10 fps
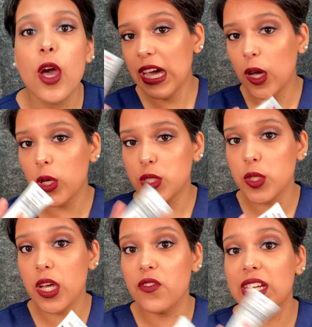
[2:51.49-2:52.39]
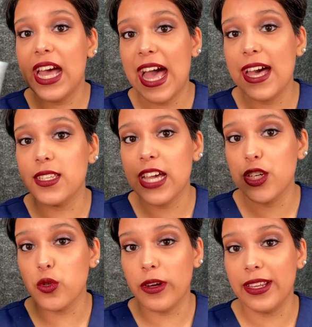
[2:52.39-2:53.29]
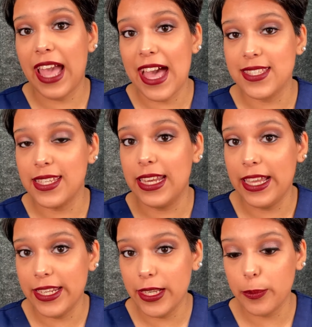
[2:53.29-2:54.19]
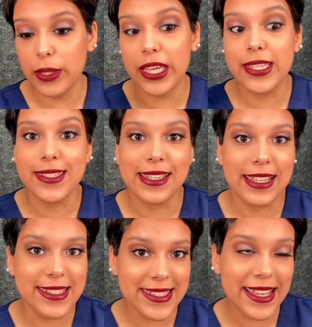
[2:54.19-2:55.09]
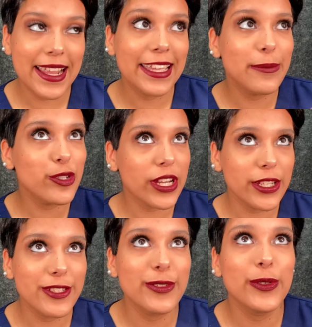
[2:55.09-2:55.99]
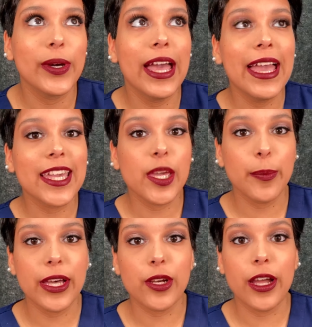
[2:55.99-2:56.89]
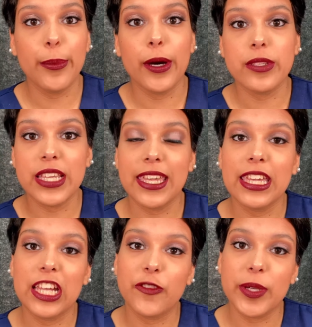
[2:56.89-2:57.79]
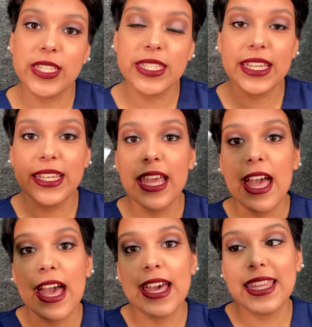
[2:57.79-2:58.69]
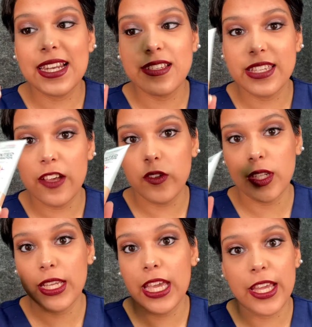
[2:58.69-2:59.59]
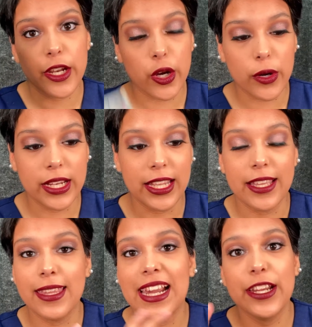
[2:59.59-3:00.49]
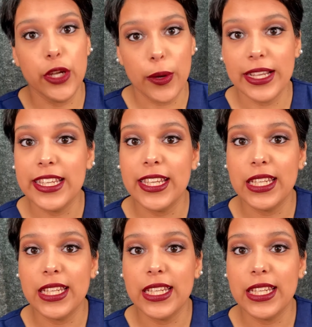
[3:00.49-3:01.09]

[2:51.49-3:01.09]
I also love that it has hyaluronic acid in it because, like I said, I am trying to get better about taking care of my skin, and that is definitely an ingredient that I know I need.